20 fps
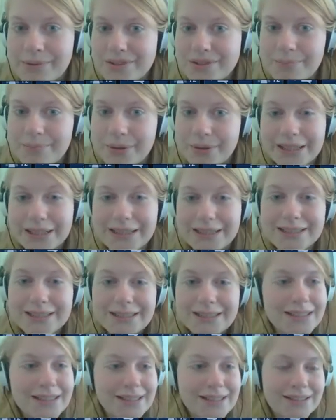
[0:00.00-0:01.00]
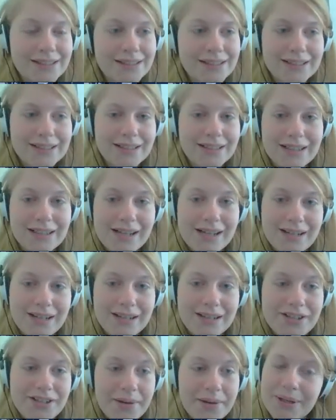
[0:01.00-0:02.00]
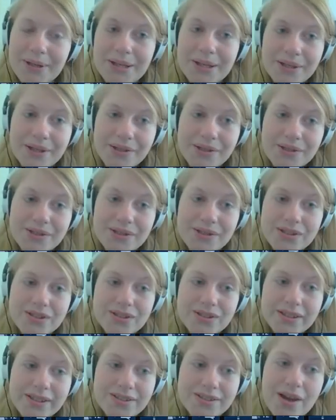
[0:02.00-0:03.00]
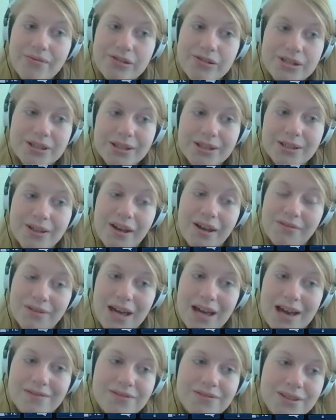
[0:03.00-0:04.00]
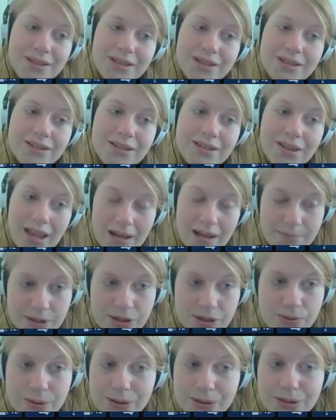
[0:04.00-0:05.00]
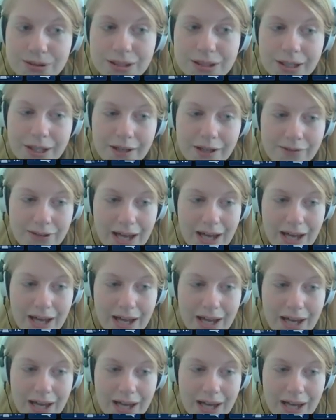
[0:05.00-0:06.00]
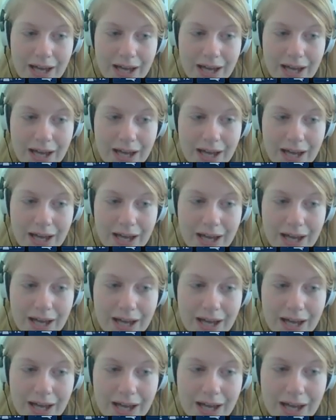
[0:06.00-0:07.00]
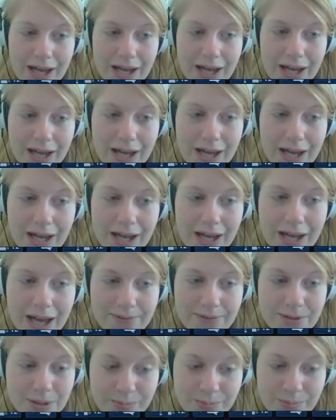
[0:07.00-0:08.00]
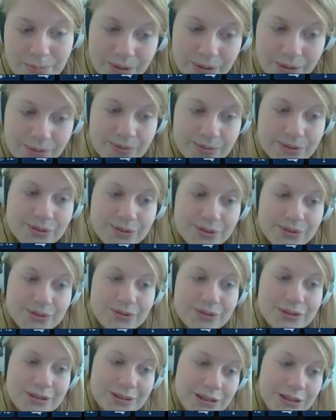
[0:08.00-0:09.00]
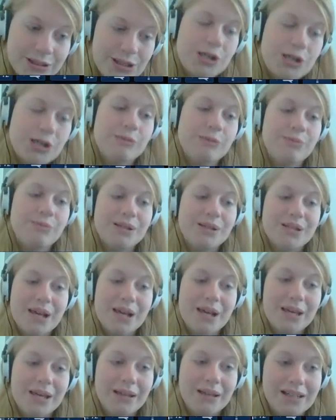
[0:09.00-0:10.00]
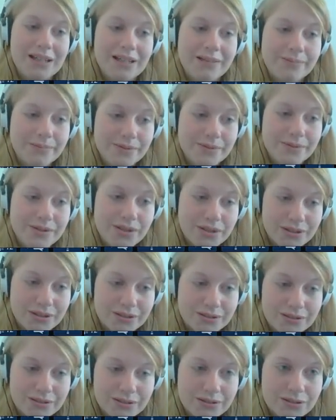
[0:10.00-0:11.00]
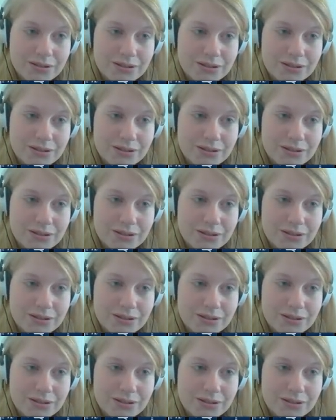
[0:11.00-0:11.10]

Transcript: so he did best job of supporting. Champion kills is obviously good if you have the damage roll. If you have the support roll, you shouldn't be taking them. So